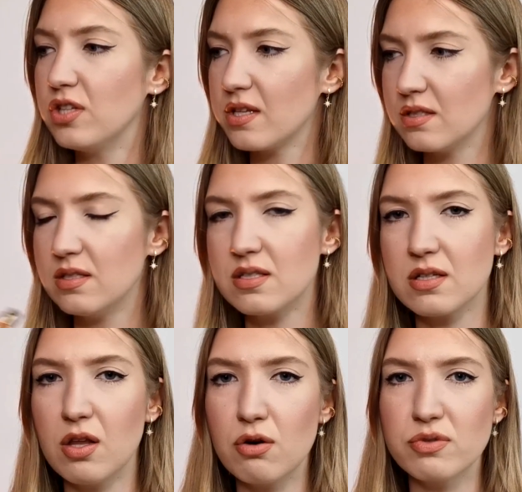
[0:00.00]
doesn't
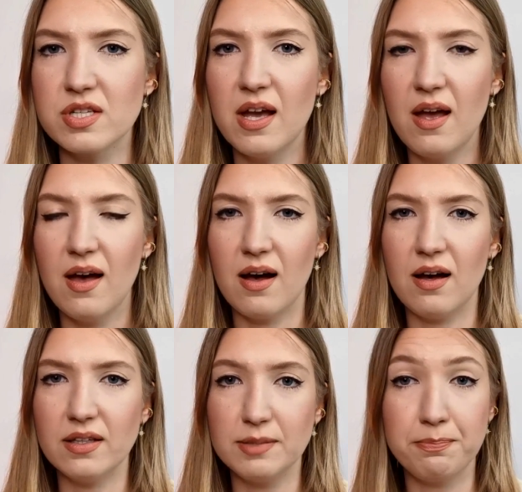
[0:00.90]
disclose
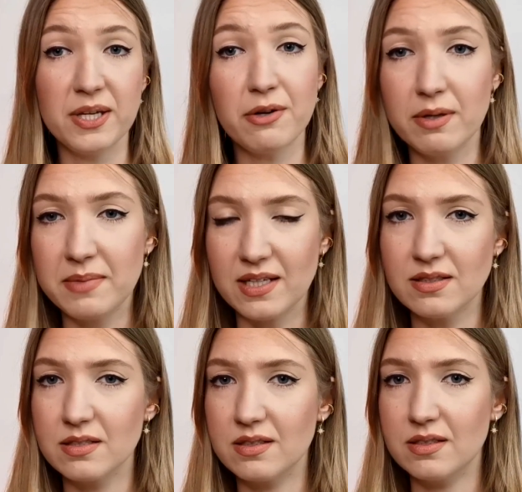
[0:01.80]
the
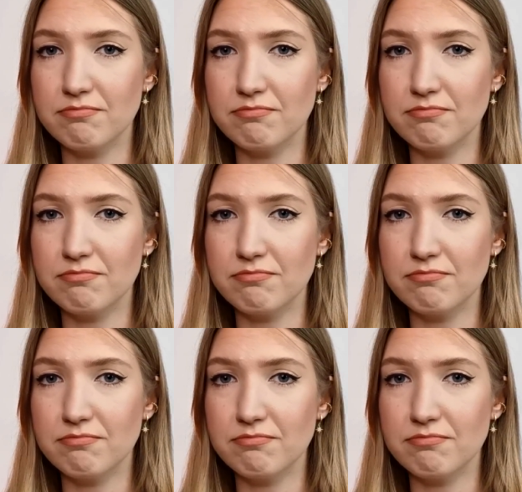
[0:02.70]
pyramid